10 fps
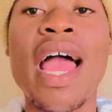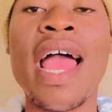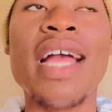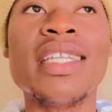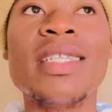
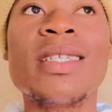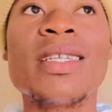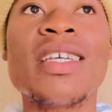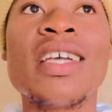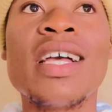And
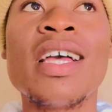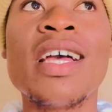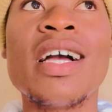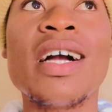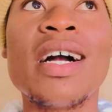
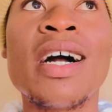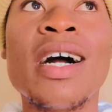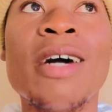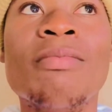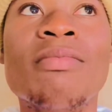
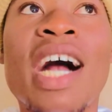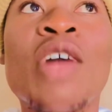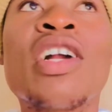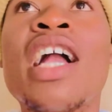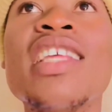I
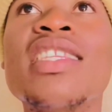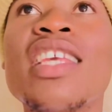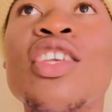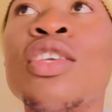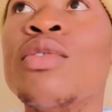can't say
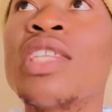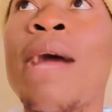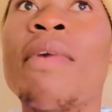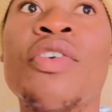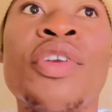use
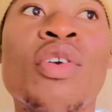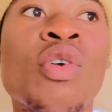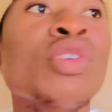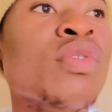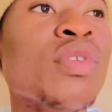Amaril or
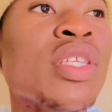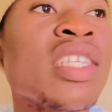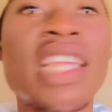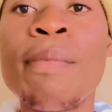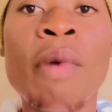use
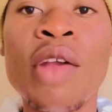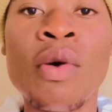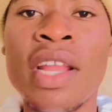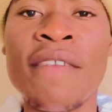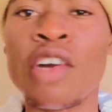Step One or
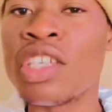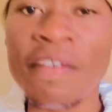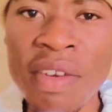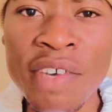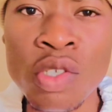whatever because I've
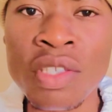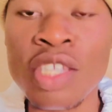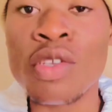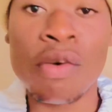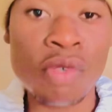never used it,
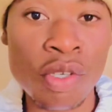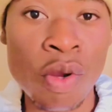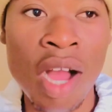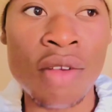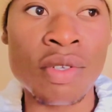so I wouldn't know
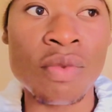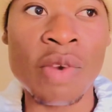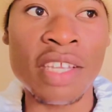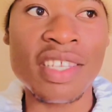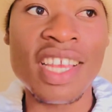how it
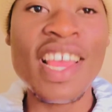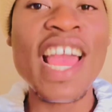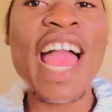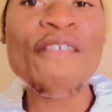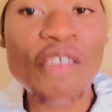works.
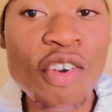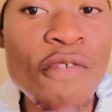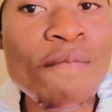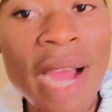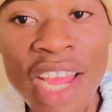A friend of
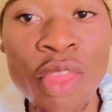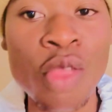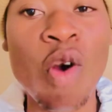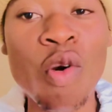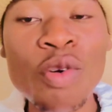mine
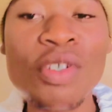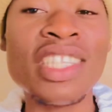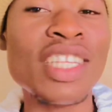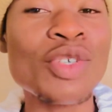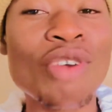though
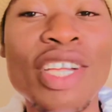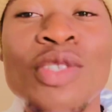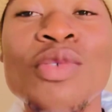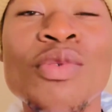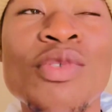did try to
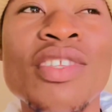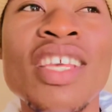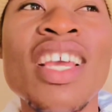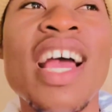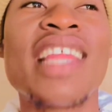use,
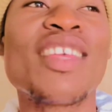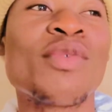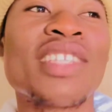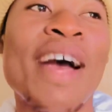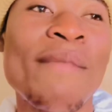I think it
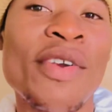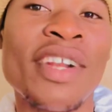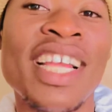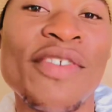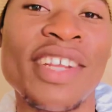was Amaril
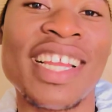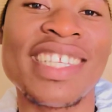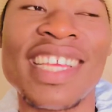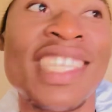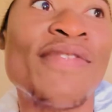hair
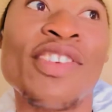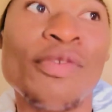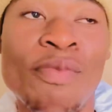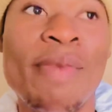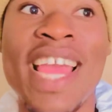relaxer. He's very
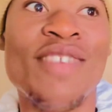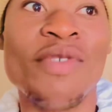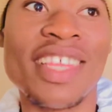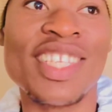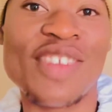bad with
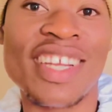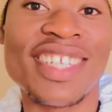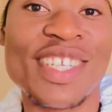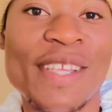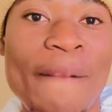
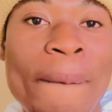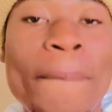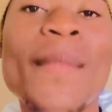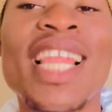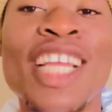instructions,
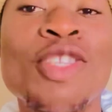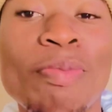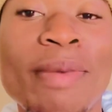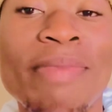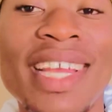like super
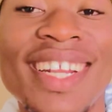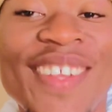bad.